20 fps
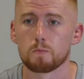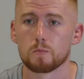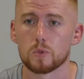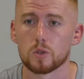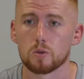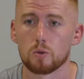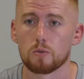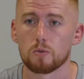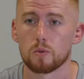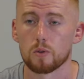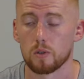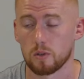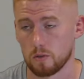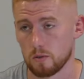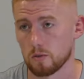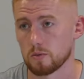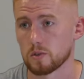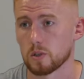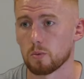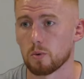Sort of
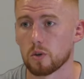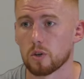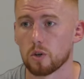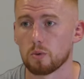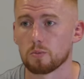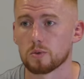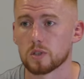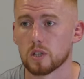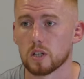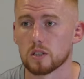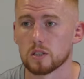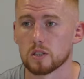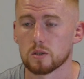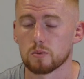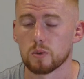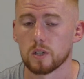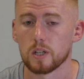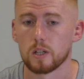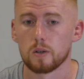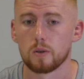obviously what Coops does as
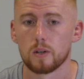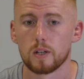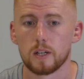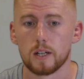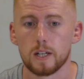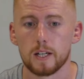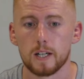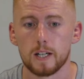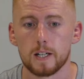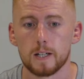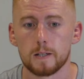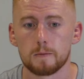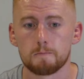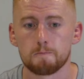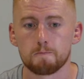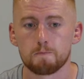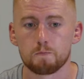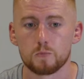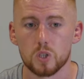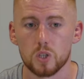well.
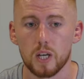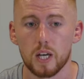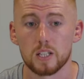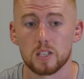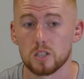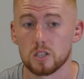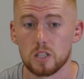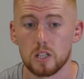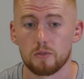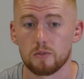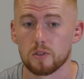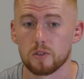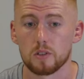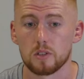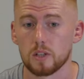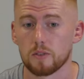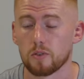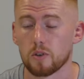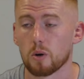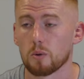So yeah, it's just
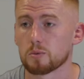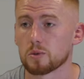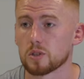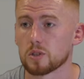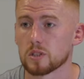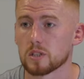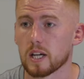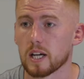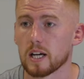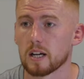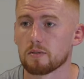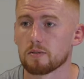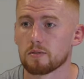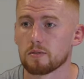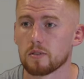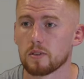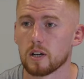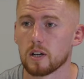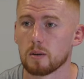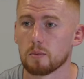different options to
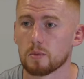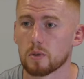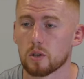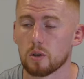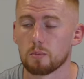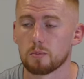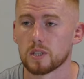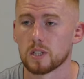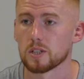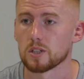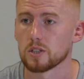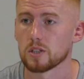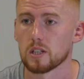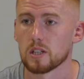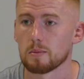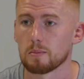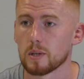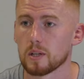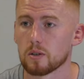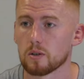have. Competition
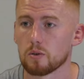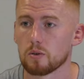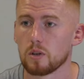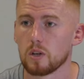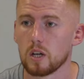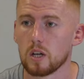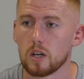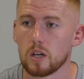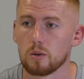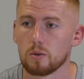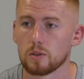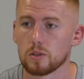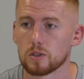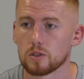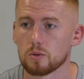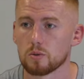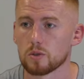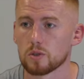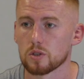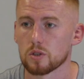in the middle, which
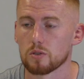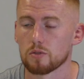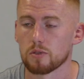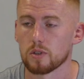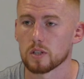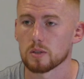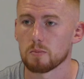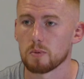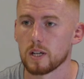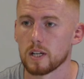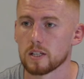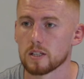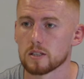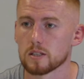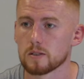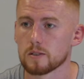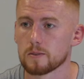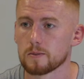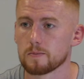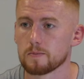is always good for us players.